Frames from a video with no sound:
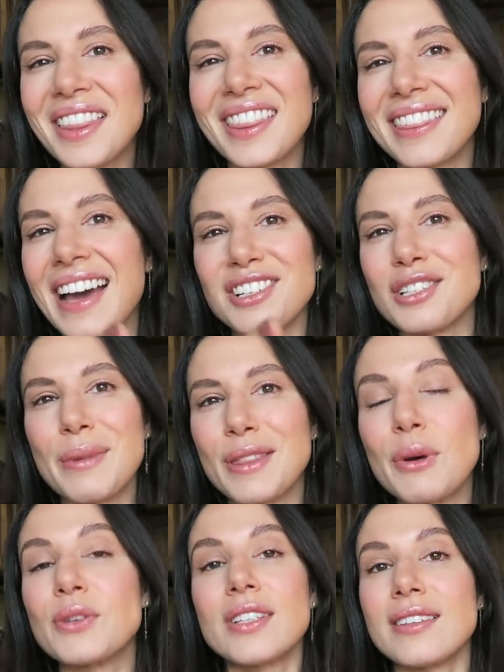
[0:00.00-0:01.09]
that just made the
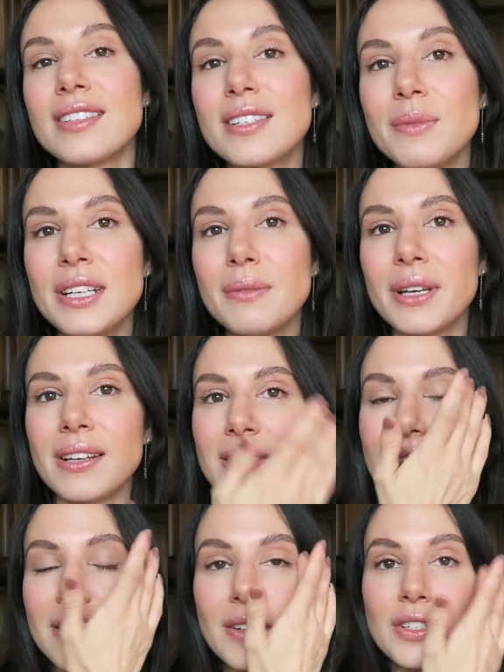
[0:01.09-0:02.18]
most sense to me because
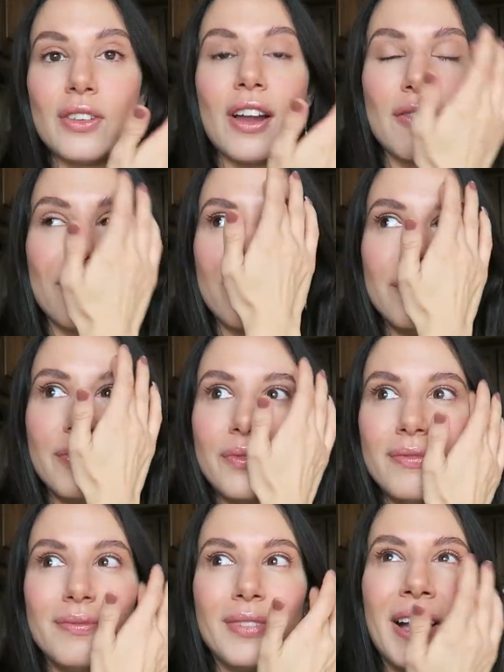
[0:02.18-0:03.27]
there's a lot of
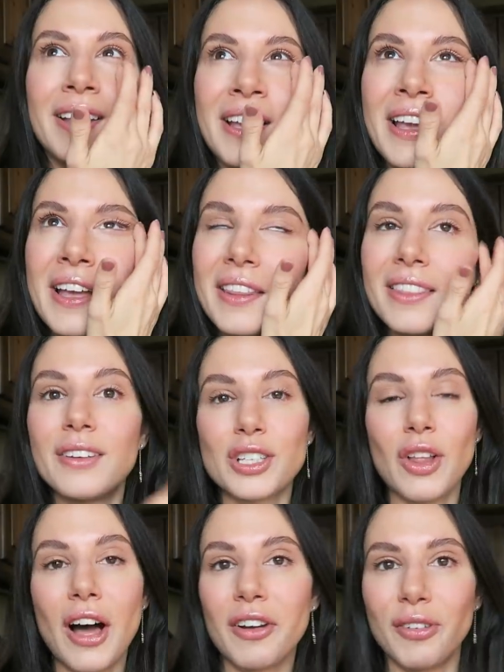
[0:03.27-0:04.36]
there's a
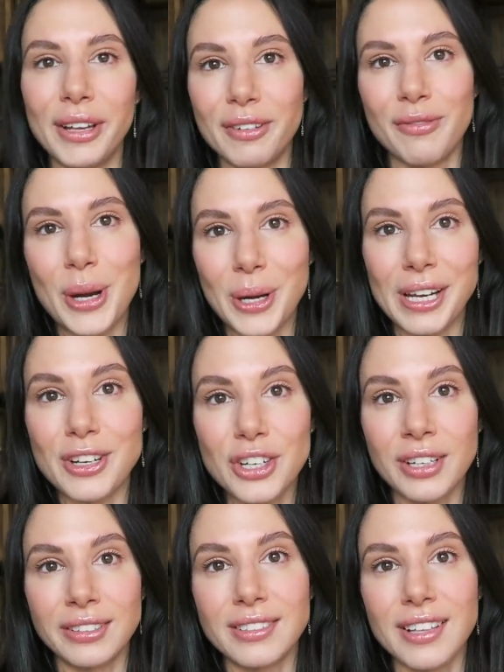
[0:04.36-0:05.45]
lot of like
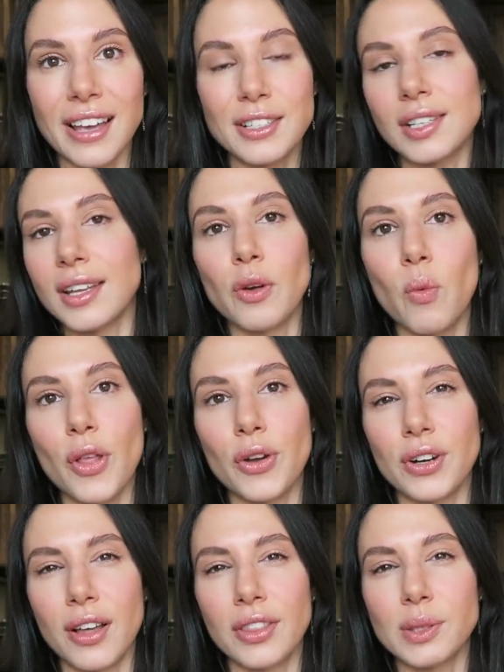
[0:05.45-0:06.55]
variation in, as to like whether
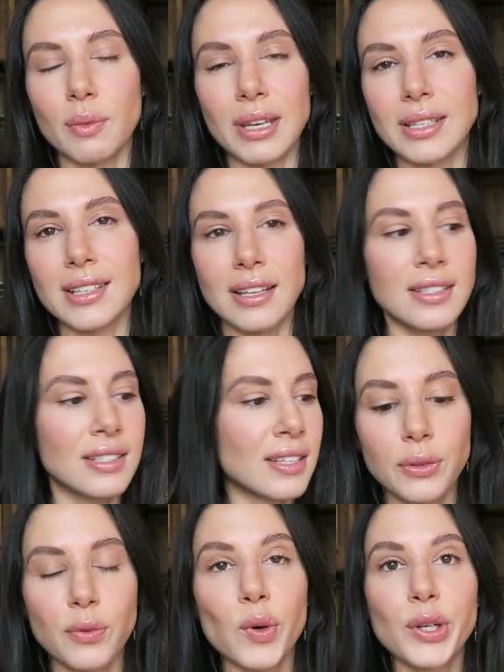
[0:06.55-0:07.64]
or not this makes sense.
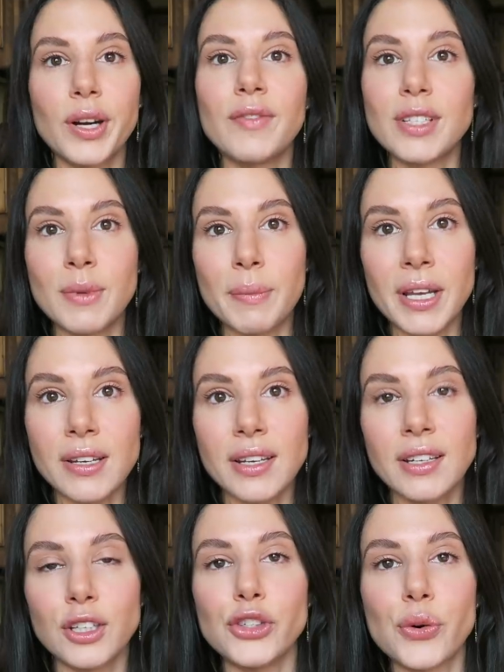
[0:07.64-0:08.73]
So for investment
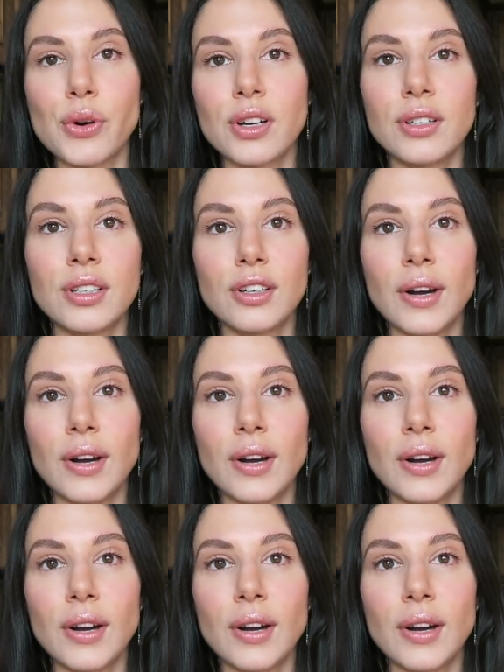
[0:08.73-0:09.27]
banking, your